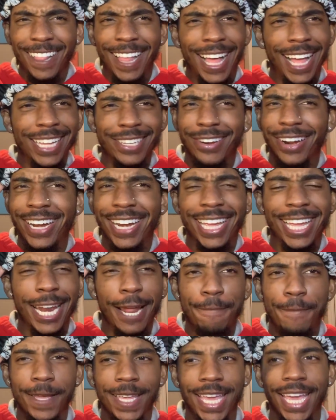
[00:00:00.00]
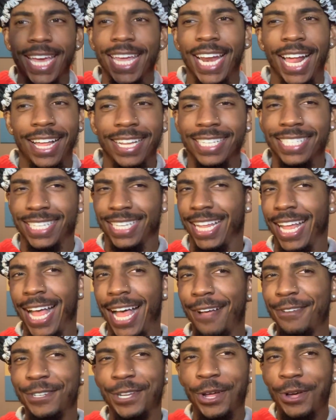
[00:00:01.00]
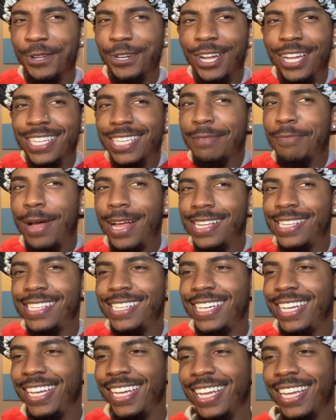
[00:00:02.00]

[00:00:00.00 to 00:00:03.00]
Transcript: I was ready to get up again. I was I was holding on to my seat,